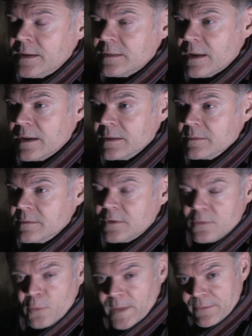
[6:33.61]
So
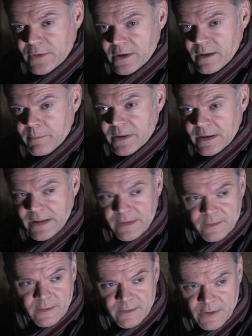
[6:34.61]
do North Africa, Middle
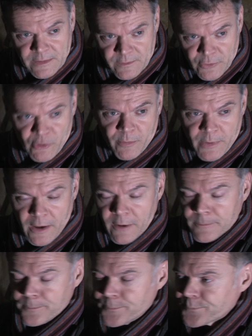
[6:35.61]
East and Eastern Europe and
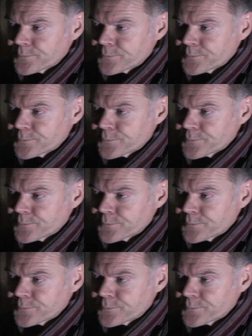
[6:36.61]
home.